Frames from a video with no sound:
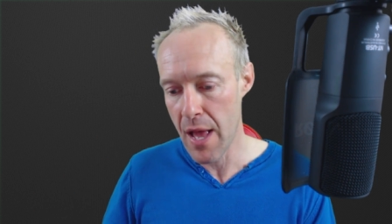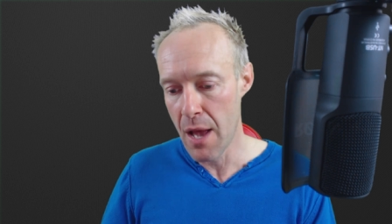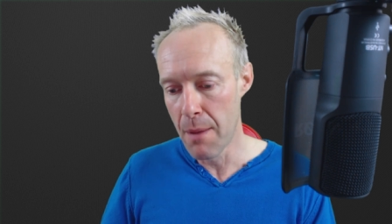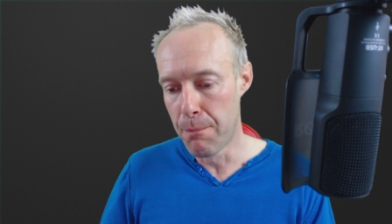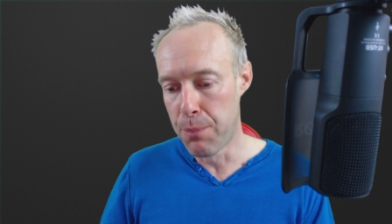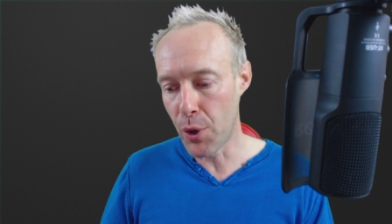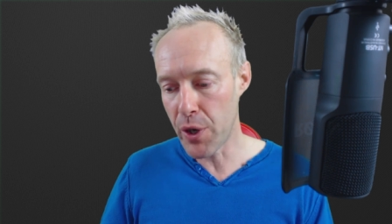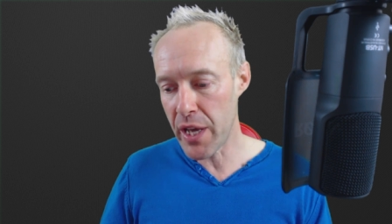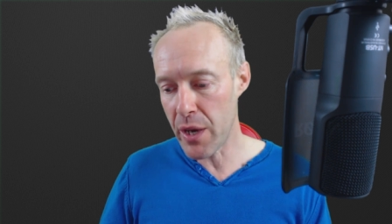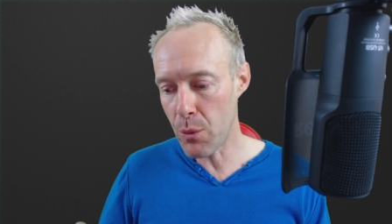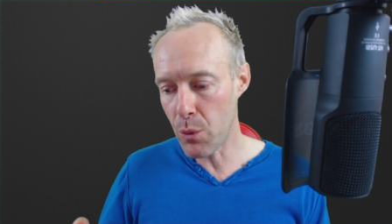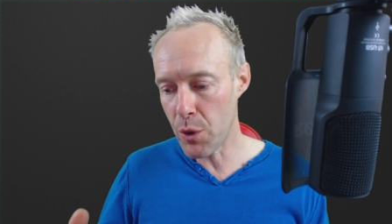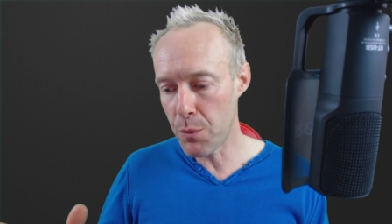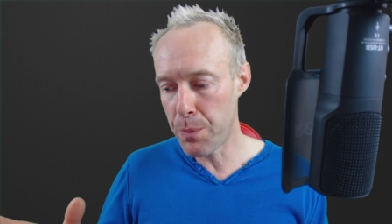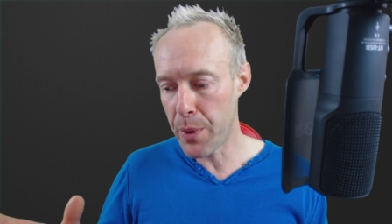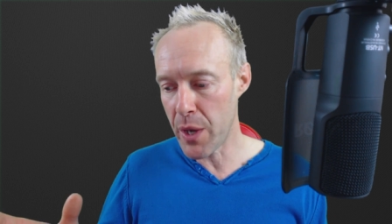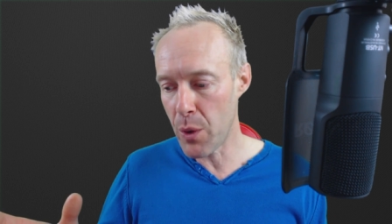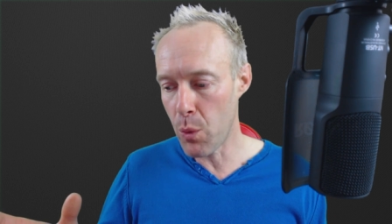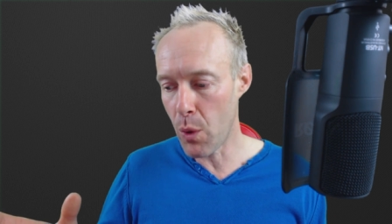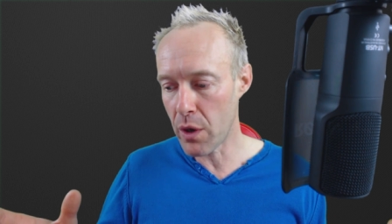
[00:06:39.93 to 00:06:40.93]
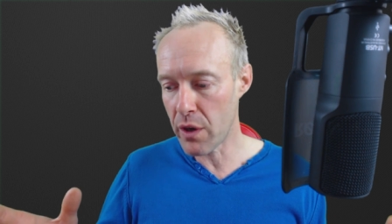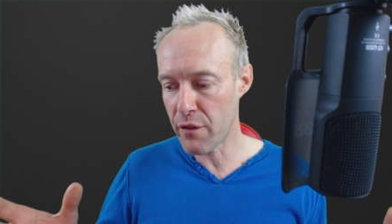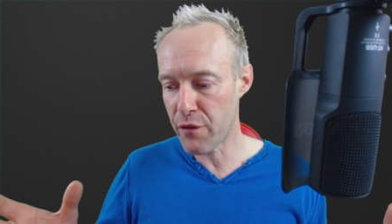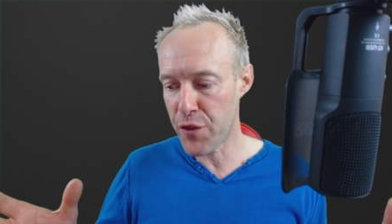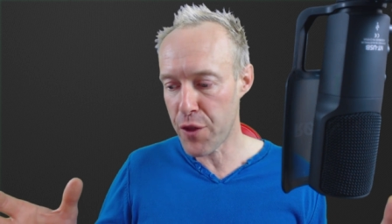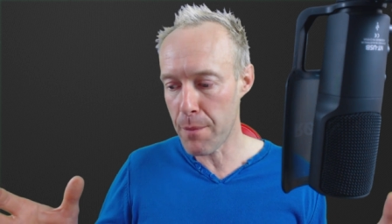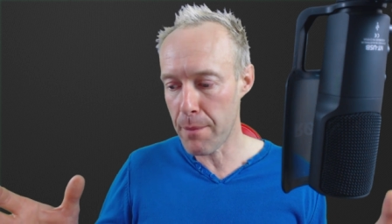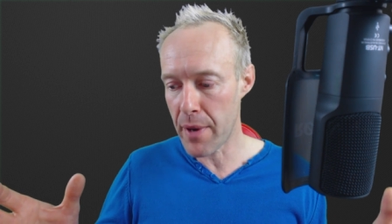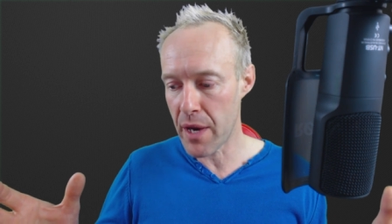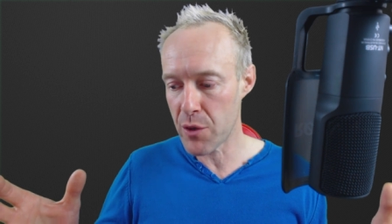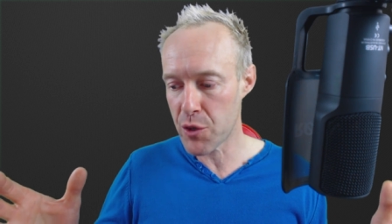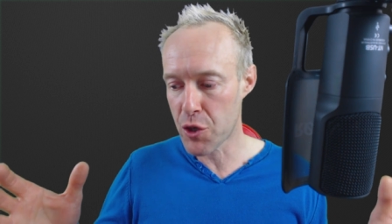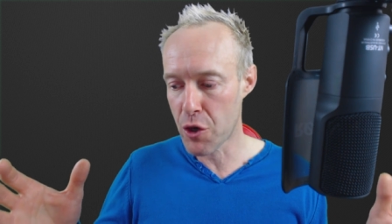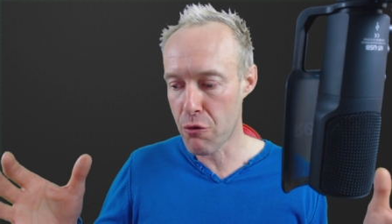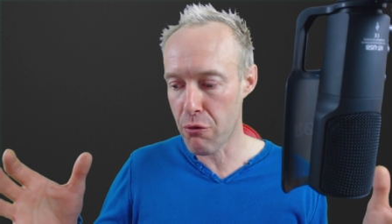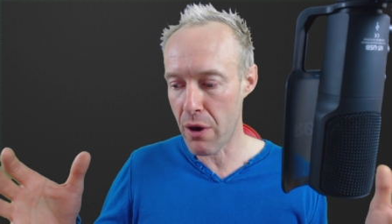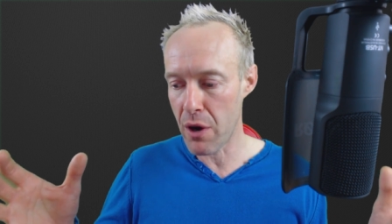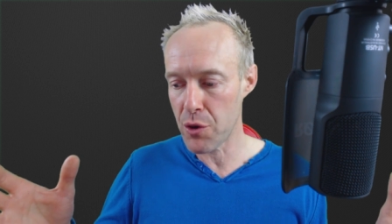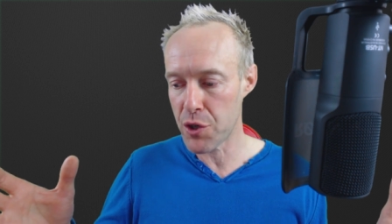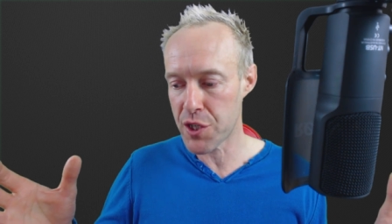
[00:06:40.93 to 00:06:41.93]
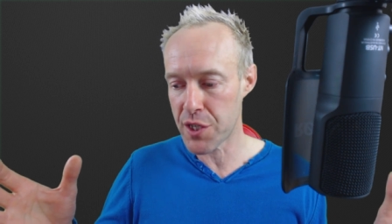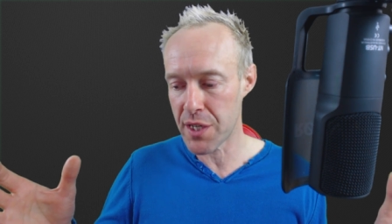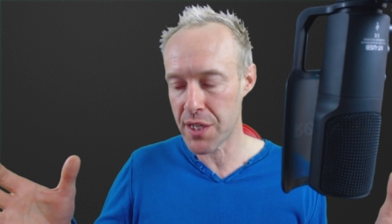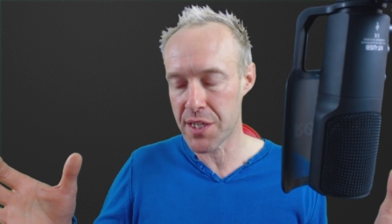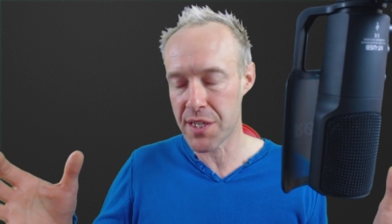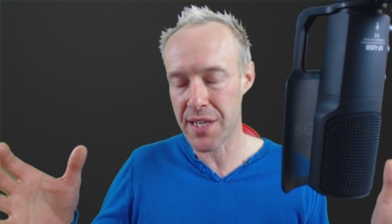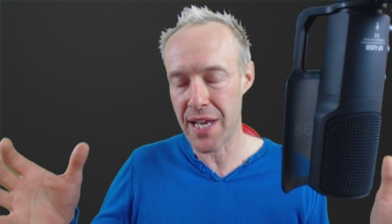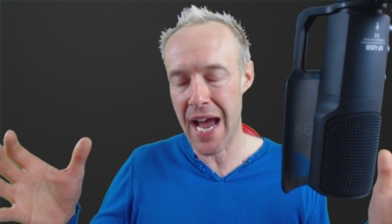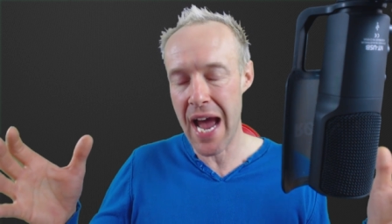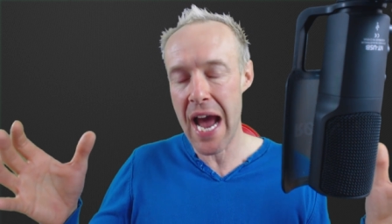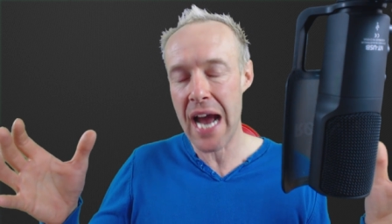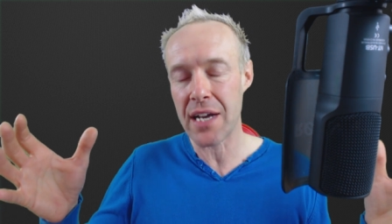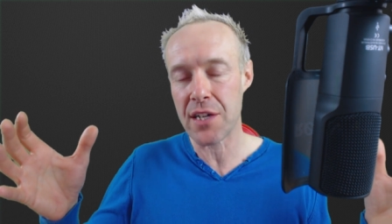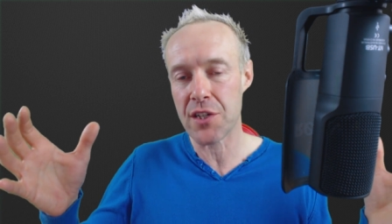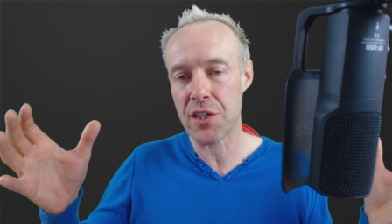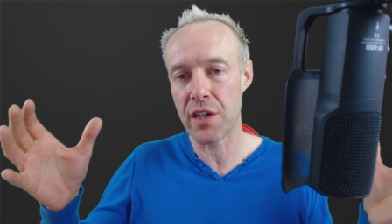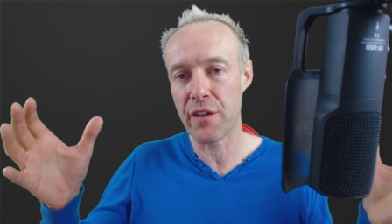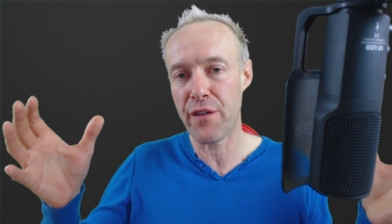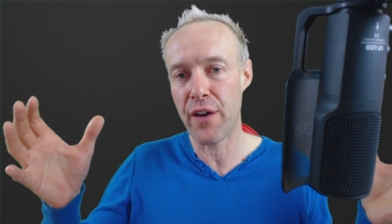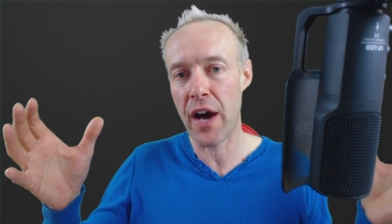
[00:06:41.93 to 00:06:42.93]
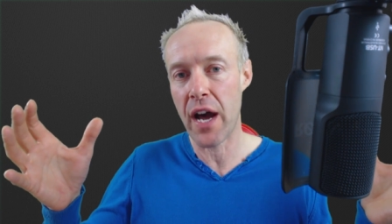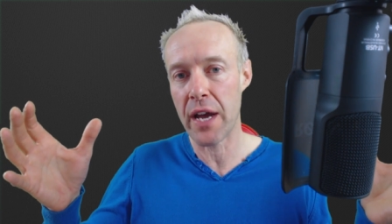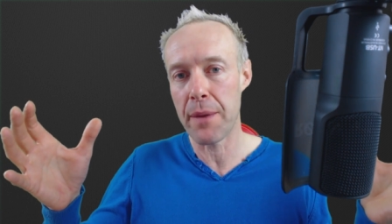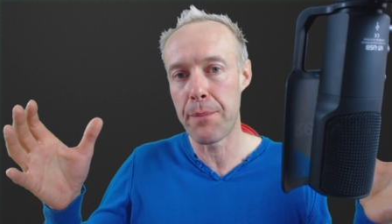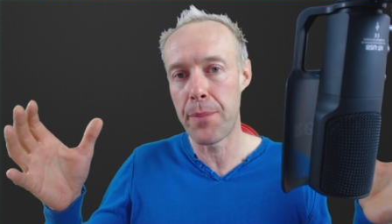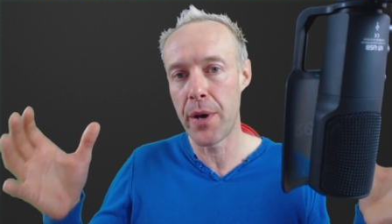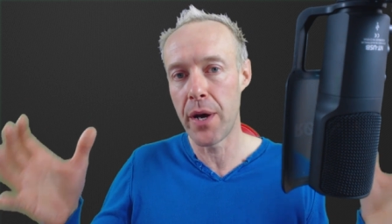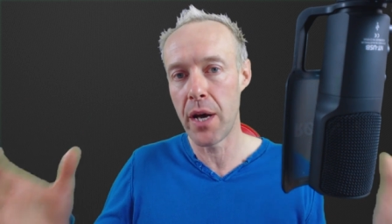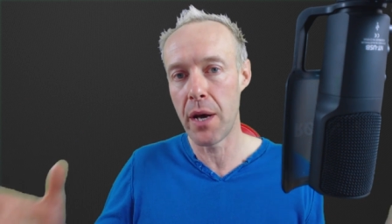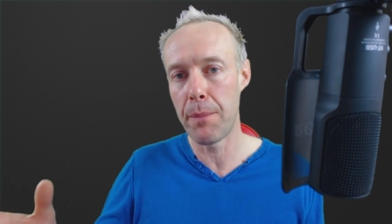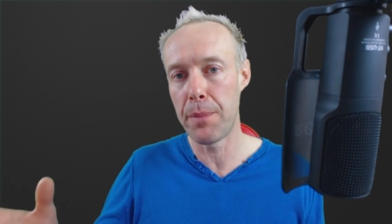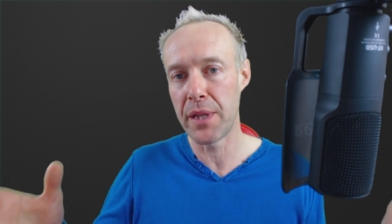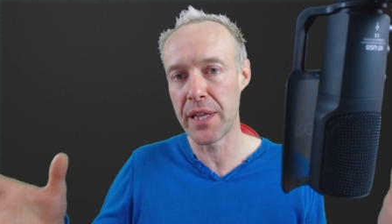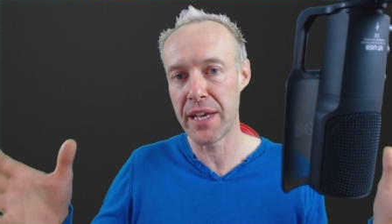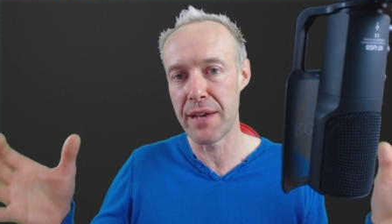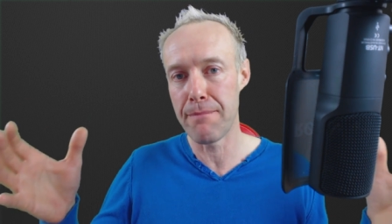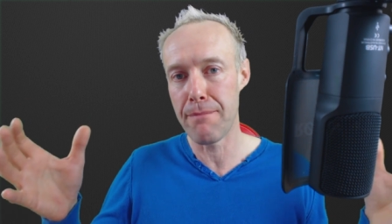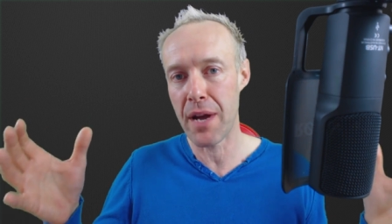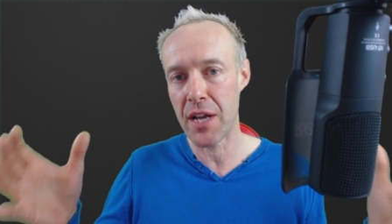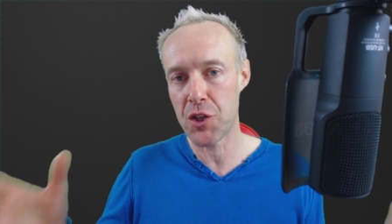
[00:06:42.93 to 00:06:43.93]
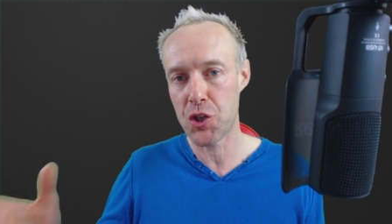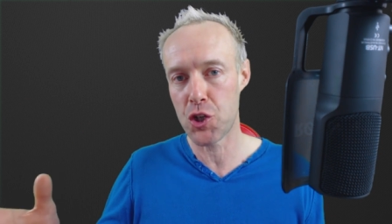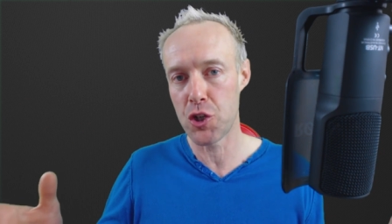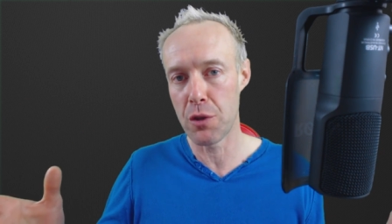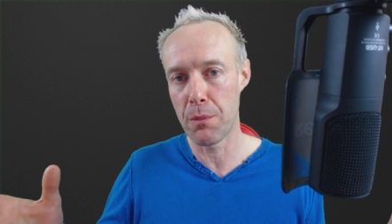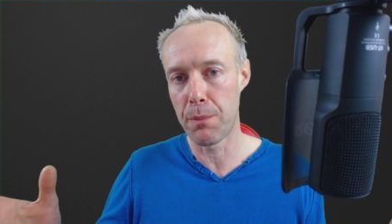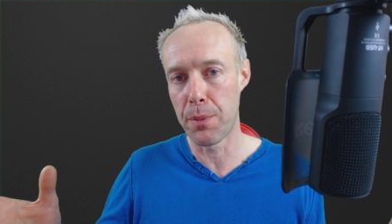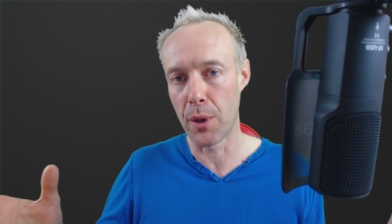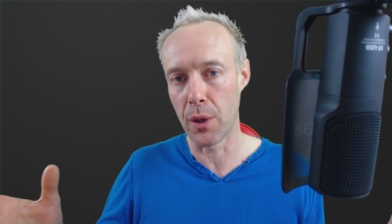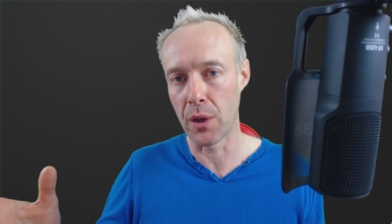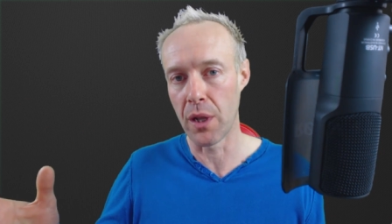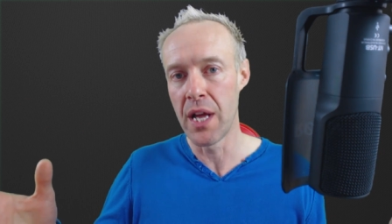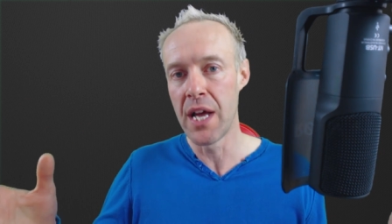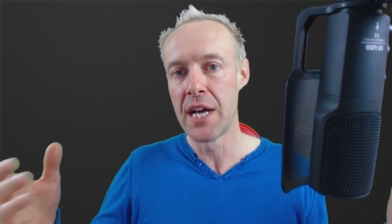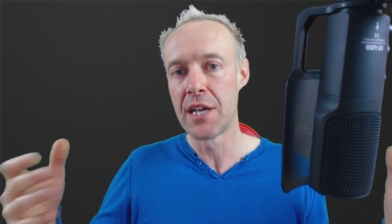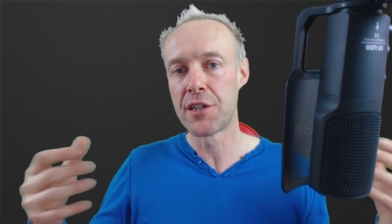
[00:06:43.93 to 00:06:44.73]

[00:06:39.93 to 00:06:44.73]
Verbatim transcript: but it would be one of the most grossest acts of hyperbole imaginable